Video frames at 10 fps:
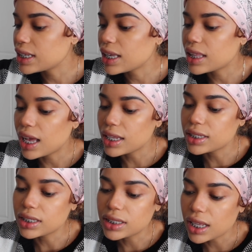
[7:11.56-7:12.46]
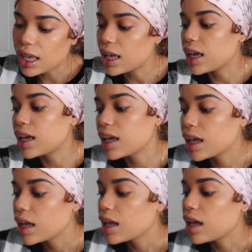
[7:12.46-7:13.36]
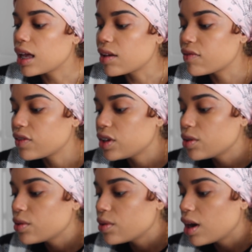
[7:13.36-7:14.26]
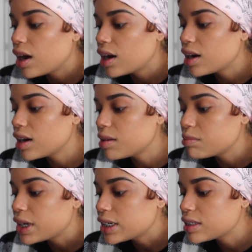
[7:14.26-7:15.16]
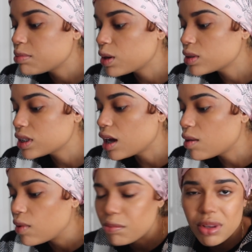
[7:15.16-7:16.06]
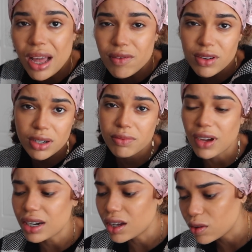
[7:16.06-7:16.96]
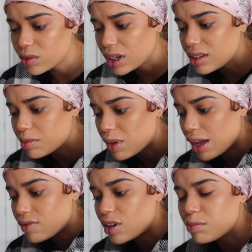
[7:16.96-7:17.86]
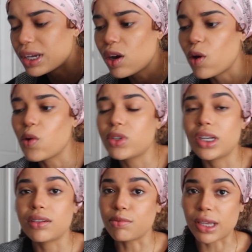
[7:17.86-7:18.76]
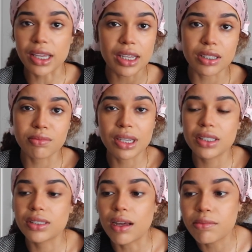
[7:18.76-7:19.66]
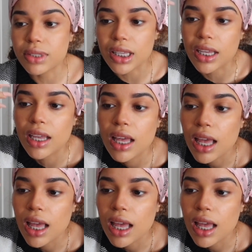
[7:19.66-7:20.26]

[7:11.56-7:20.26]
say that to say, if you are embarrassed to post it on one platform, find a whole nother platform, make a whole other page, make something.